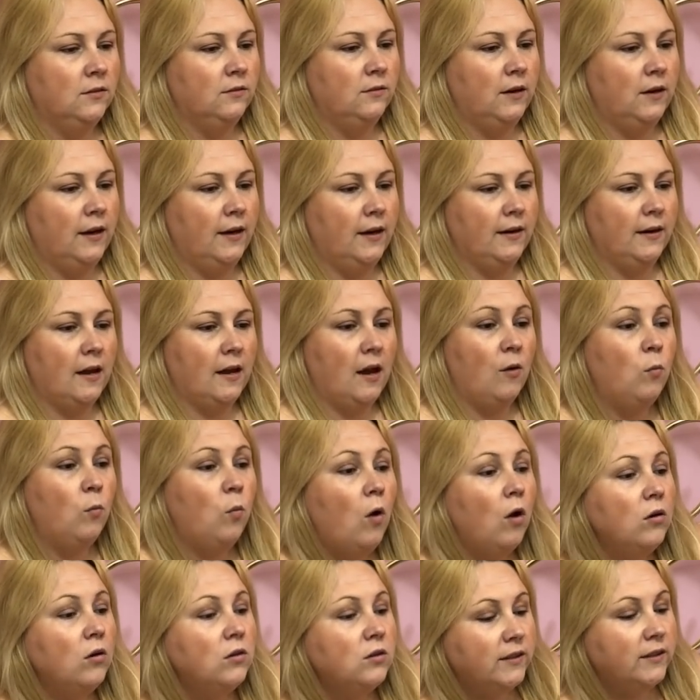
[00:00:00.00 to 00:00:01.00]
Right. I
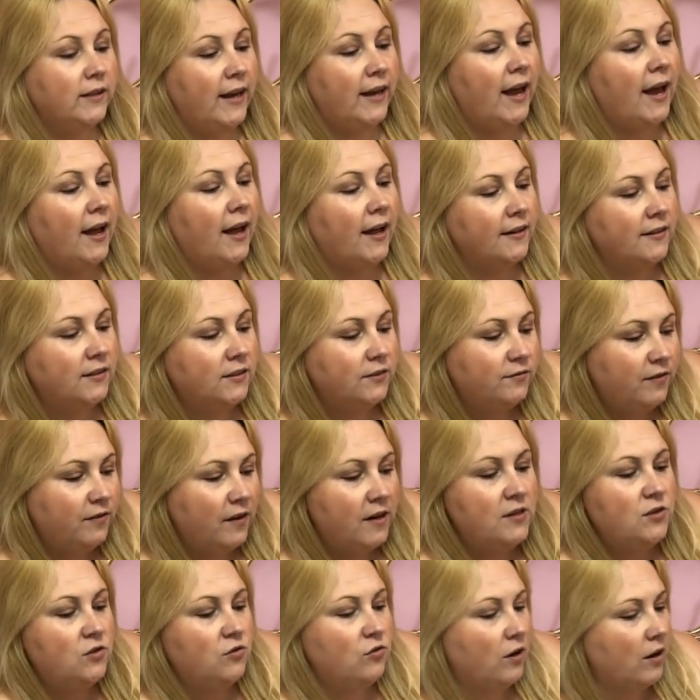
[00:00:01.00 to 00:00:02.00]
want to get the
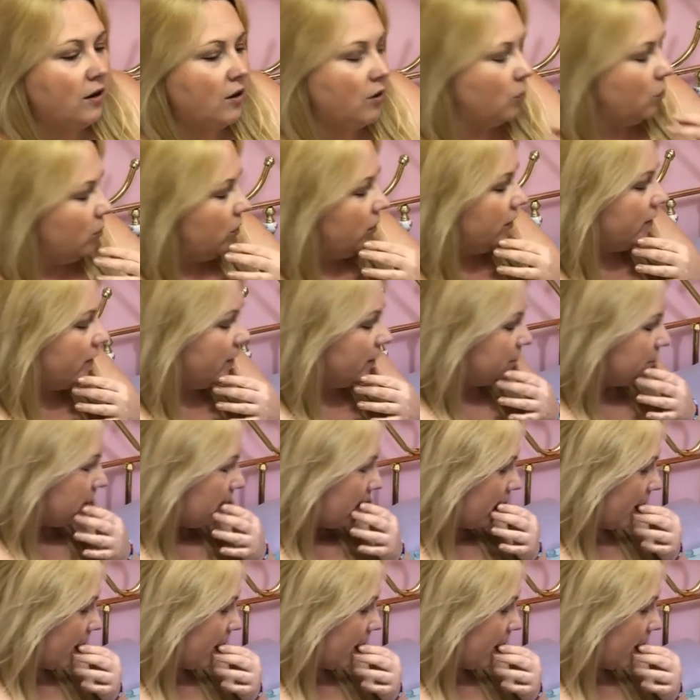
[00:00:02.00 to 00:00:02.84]
face tracker working.